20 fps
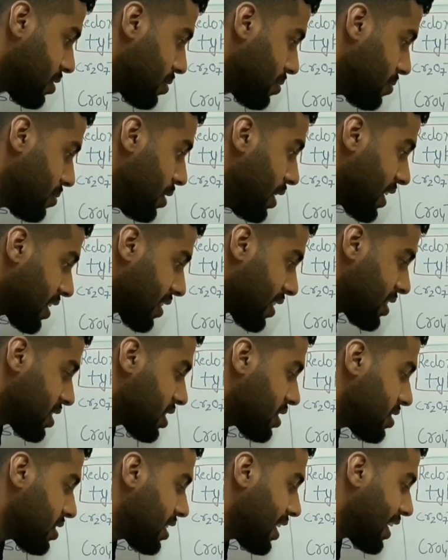to
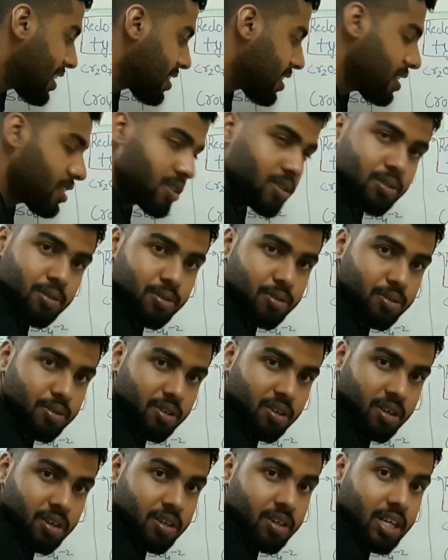concentrated acid
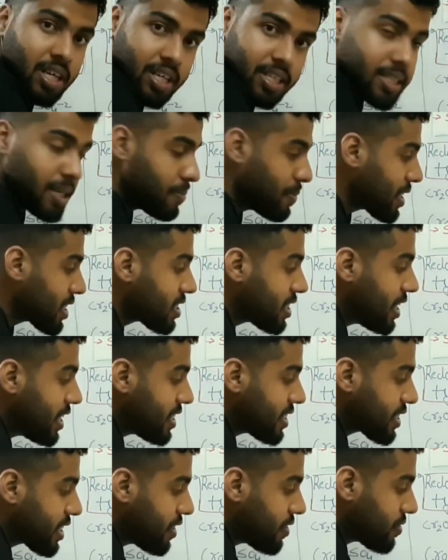to the mixture
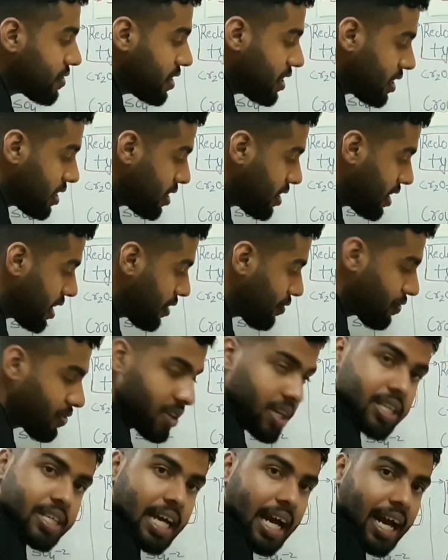and give if
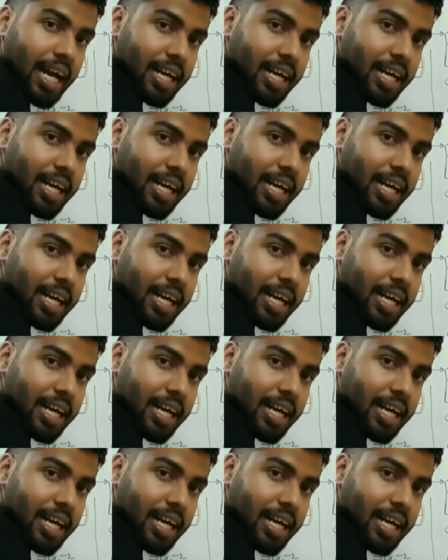it